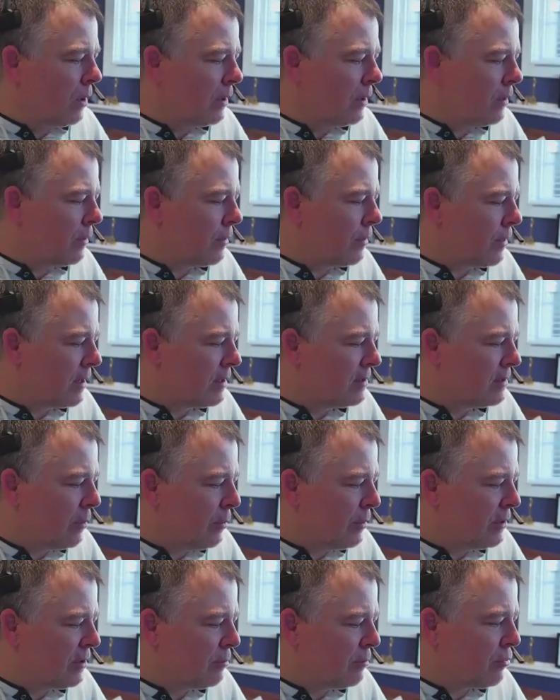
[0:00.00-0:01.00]
one of the things
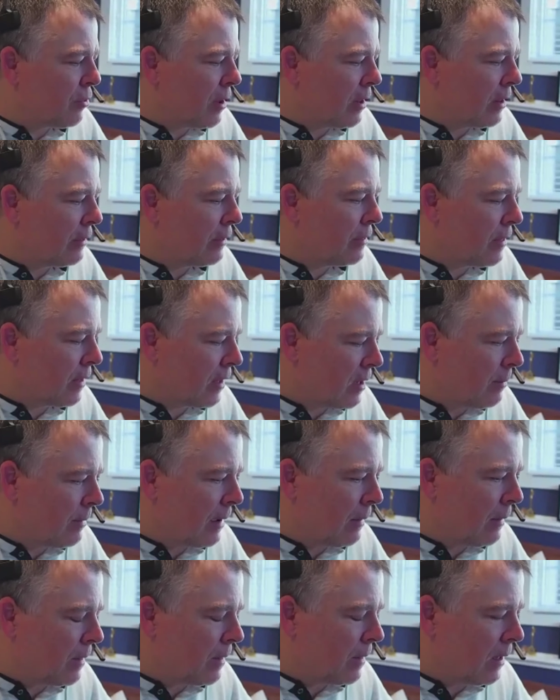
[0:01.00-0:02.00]
that we should probably think
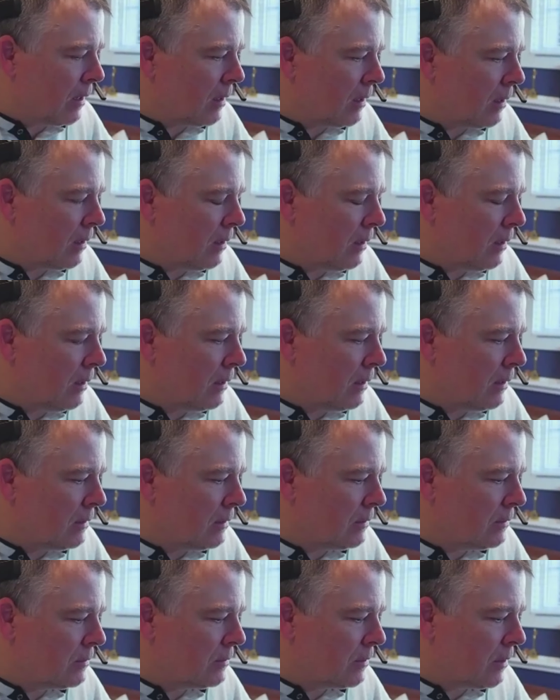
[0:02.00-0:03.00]
about then
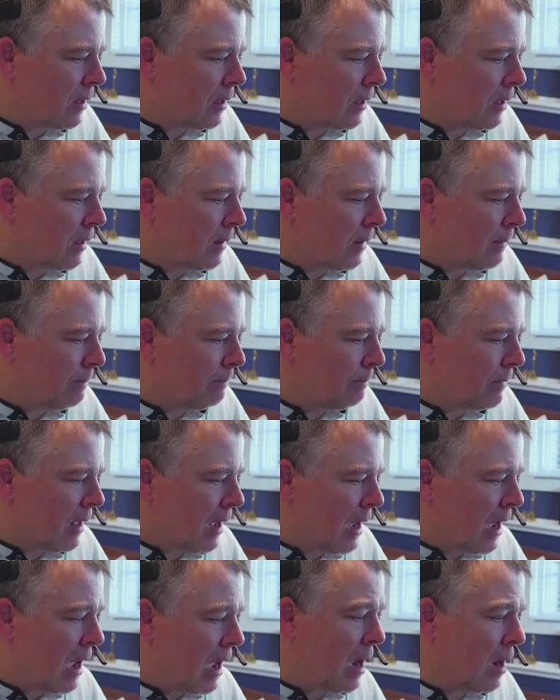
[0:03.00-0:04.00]
is
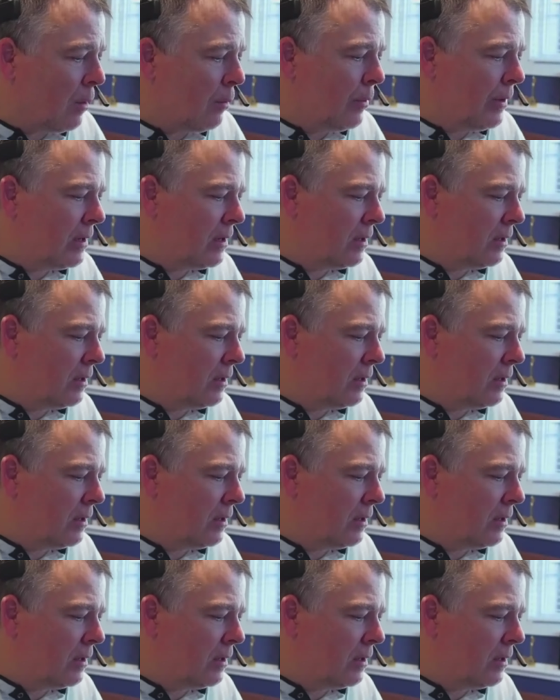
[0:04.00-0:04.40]
how we